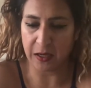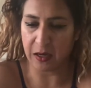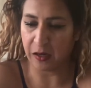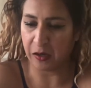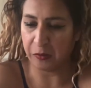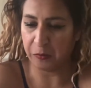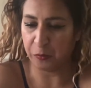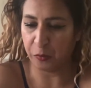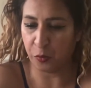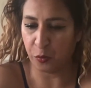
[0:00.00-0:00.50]

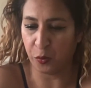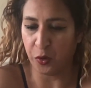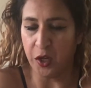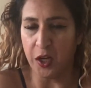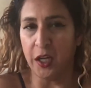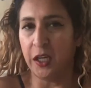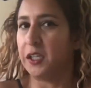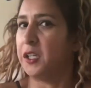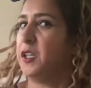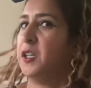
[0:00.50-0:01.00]
I will,
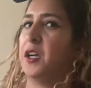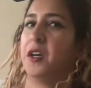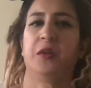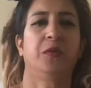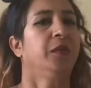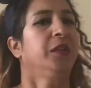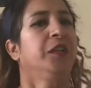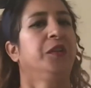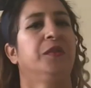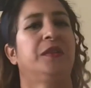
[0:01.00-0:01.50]

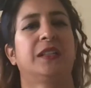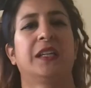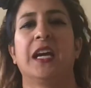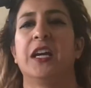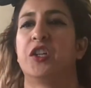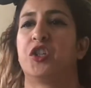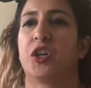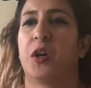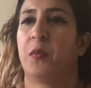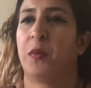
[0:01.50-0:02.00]
use
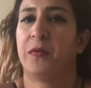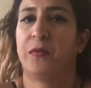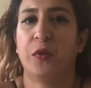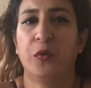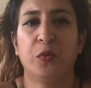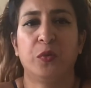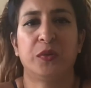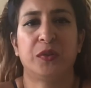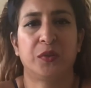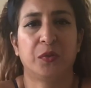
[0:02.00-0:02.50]
ketchup with
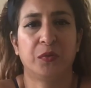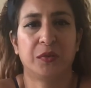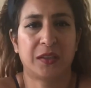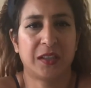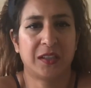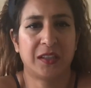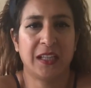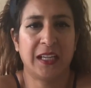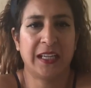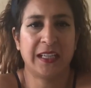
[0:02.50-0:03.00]
all sorts
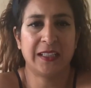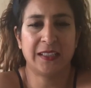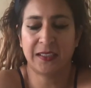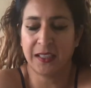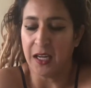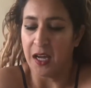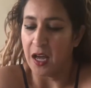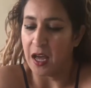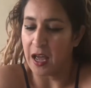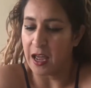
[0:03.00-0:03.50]
of things
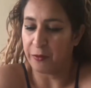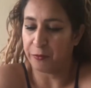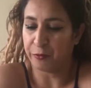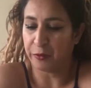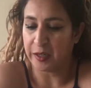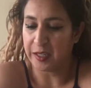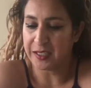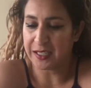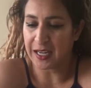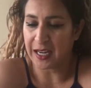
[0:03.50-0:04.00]

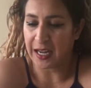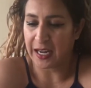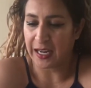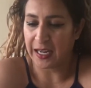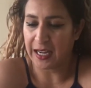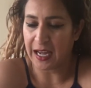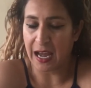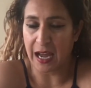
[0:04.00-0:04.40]
every day,